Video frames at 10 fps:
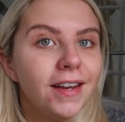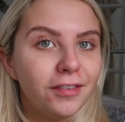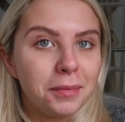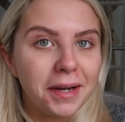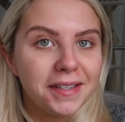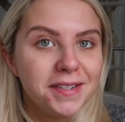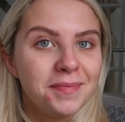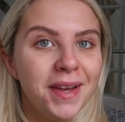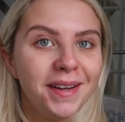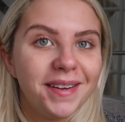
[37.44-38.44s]
never mind.
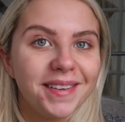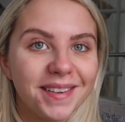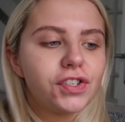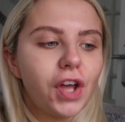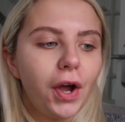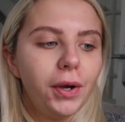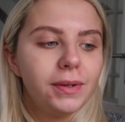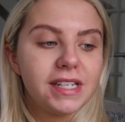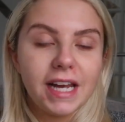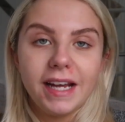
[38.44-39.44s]

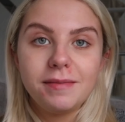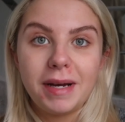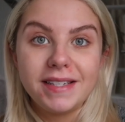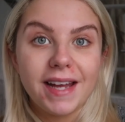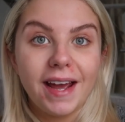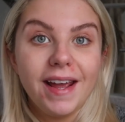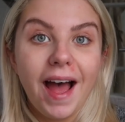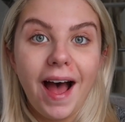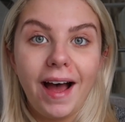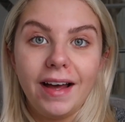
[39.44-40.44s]
So today's
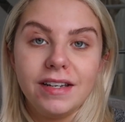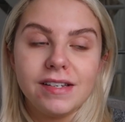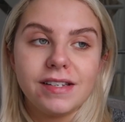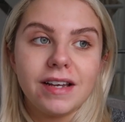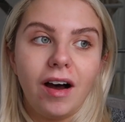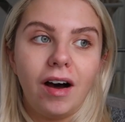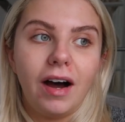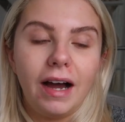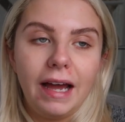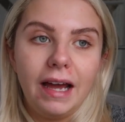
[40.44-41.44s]
Monday and
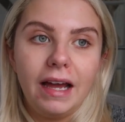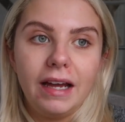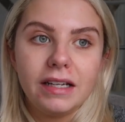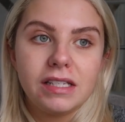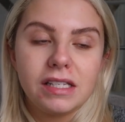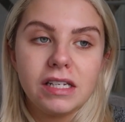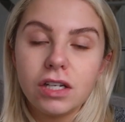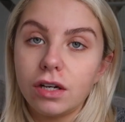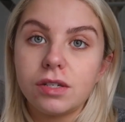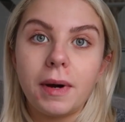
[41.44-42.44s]
I
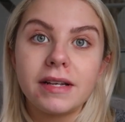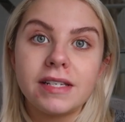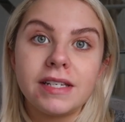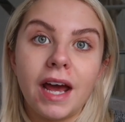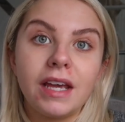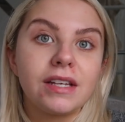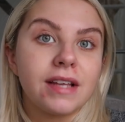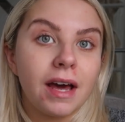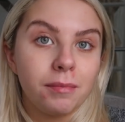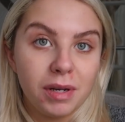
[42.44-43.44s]
didn't go to work today because
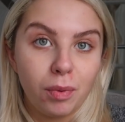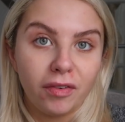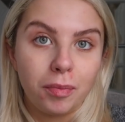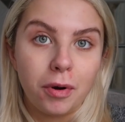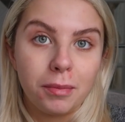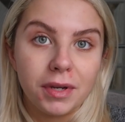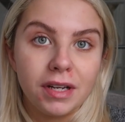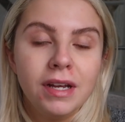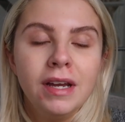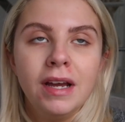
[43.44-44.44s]
I had a midwife
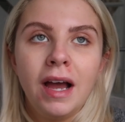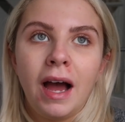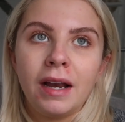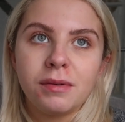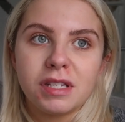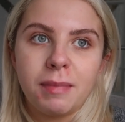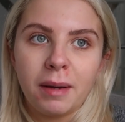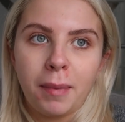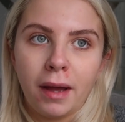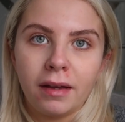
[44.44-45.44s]
appointment and it was
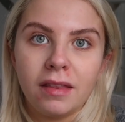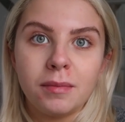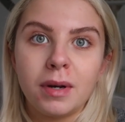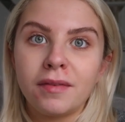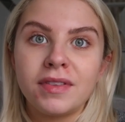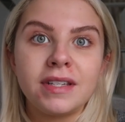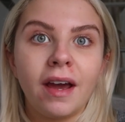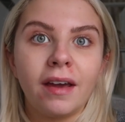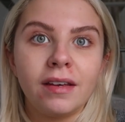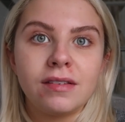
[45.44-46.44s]
smack bang in the middle of the
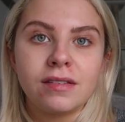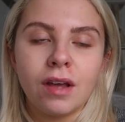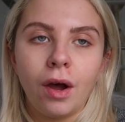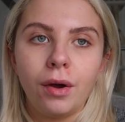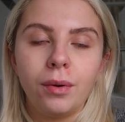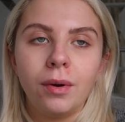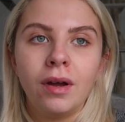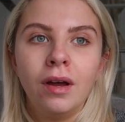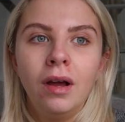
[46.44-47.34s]
day, so